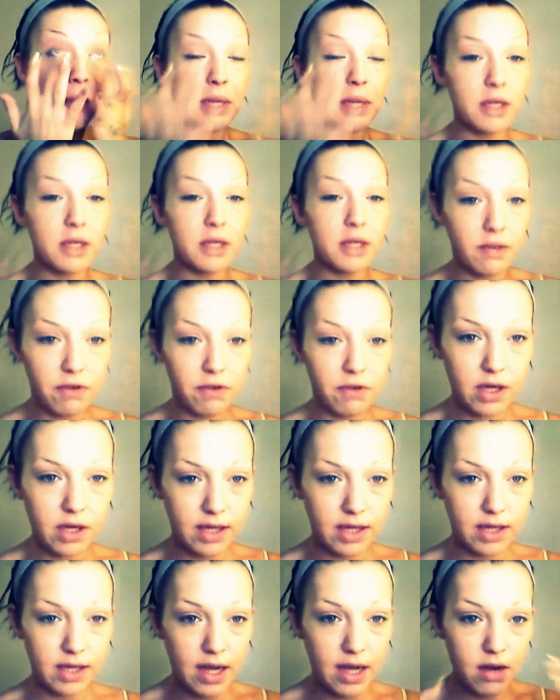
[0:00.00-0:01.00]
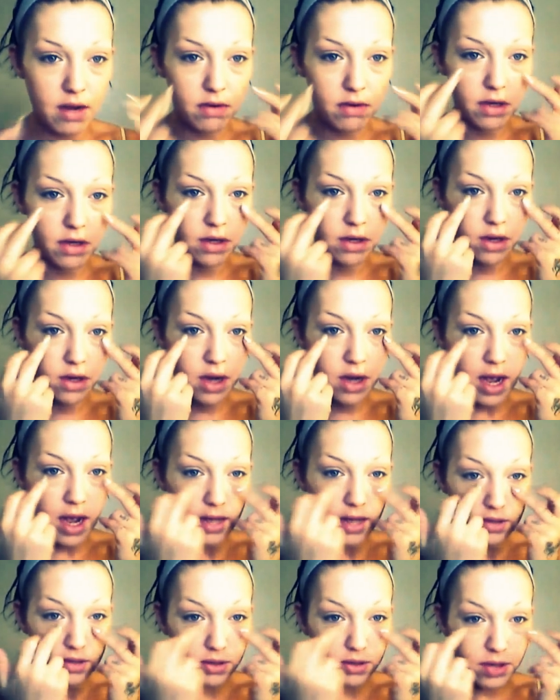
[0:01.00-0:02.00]
Because if you look down, your
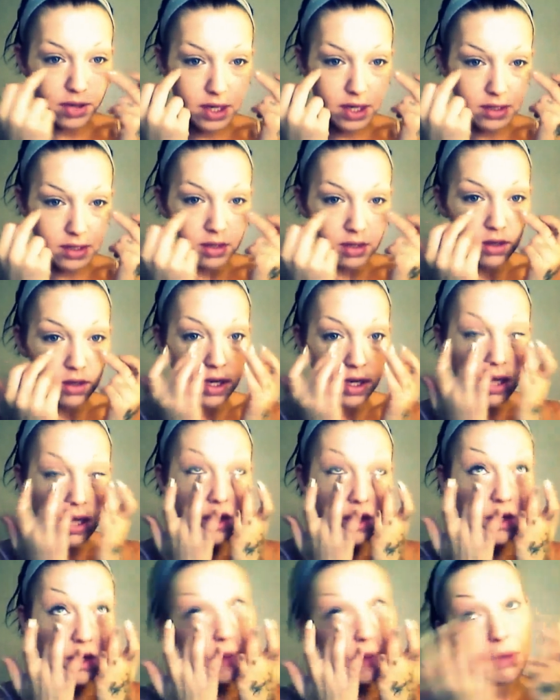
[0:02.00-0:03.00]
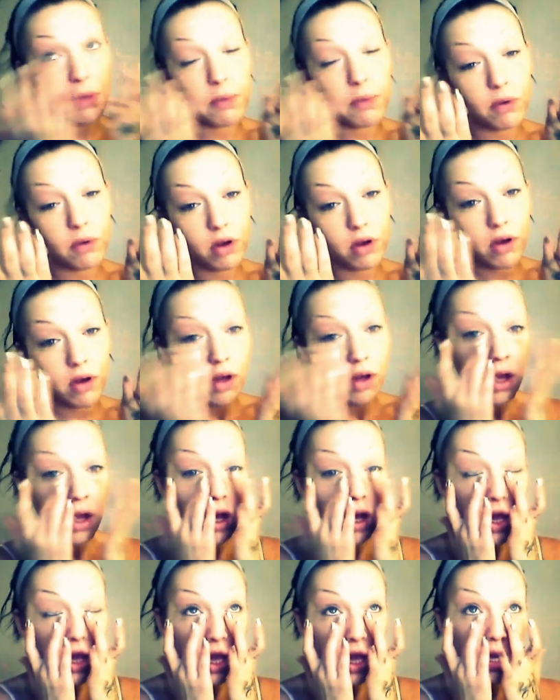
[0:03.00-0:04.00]
eyes crease underneath, some people.
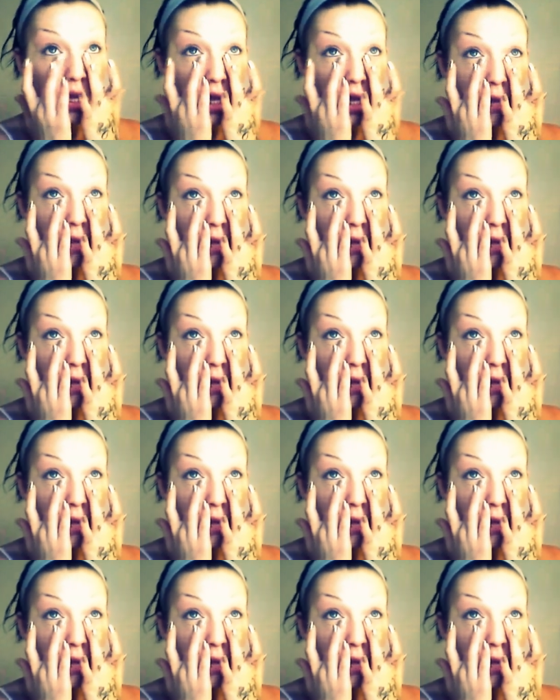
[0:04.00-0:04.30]
And